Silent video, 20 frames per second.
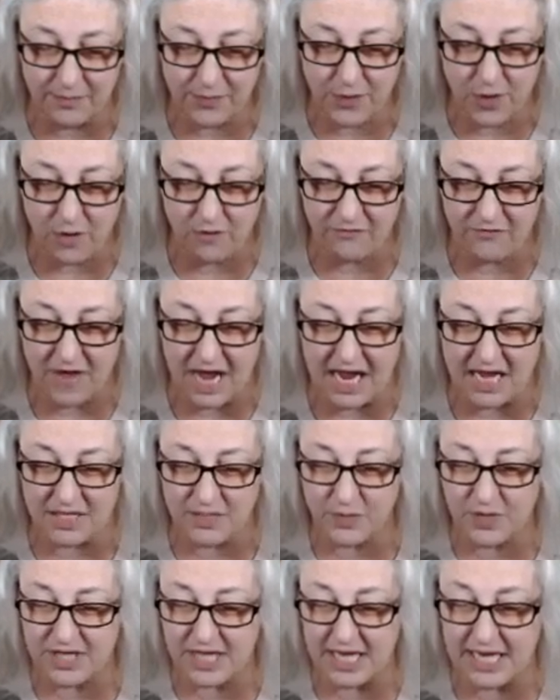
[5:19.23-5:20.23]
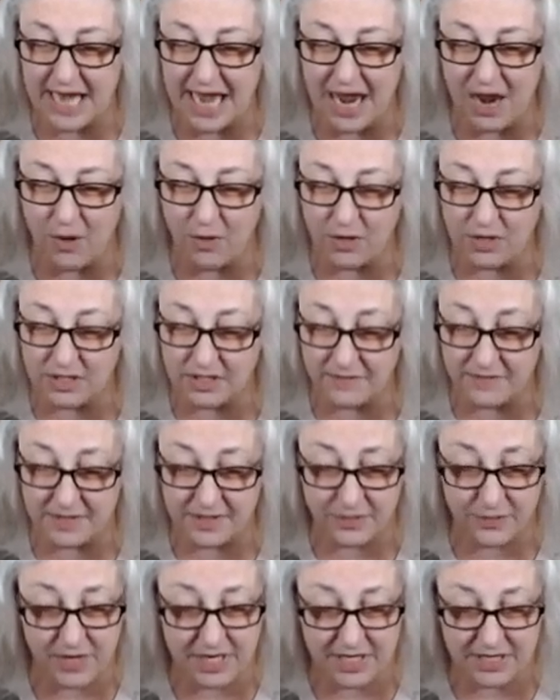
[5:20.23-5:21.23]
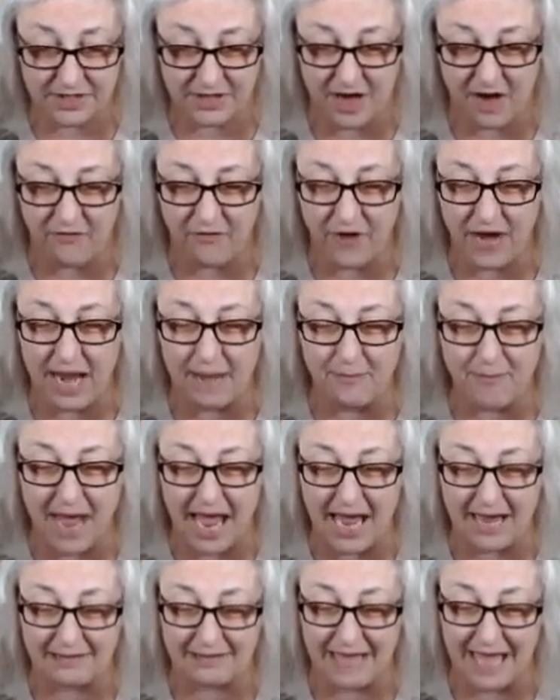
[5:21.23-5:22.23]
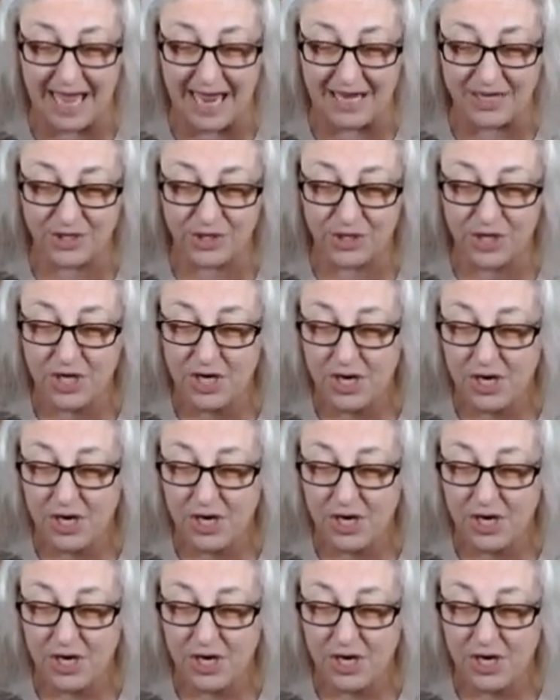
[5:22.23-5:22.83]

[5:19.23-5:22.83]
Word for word: profiles within hours of its rediscovery and backlash.